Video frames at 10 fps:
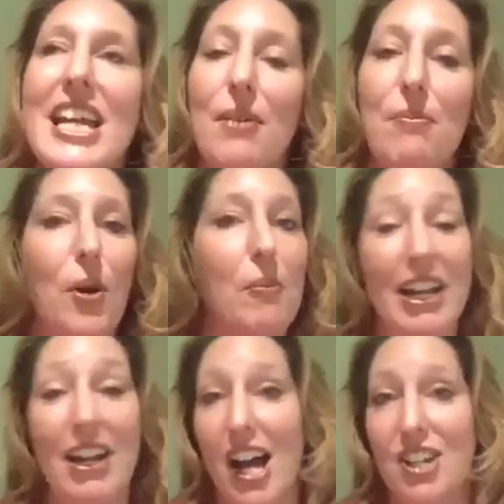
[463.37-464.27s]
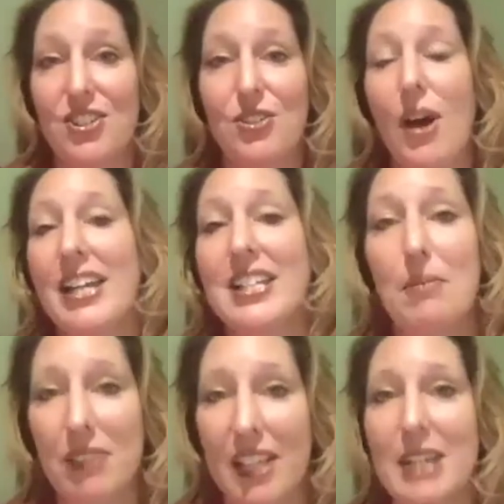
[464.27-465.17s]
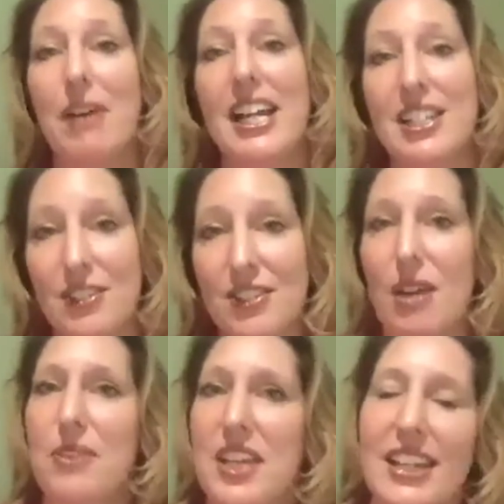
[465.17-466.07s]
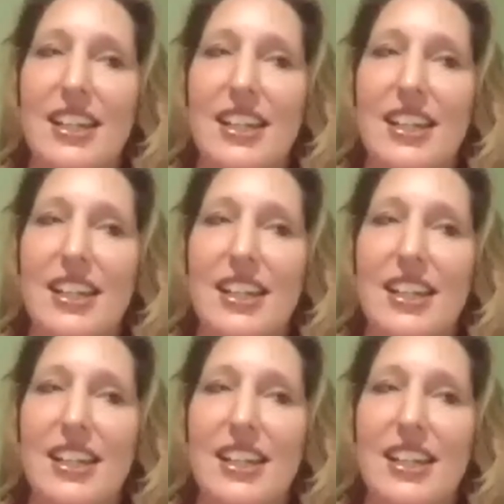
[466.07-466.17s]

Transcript: But, oh my gosh. So I ended up playing by ear something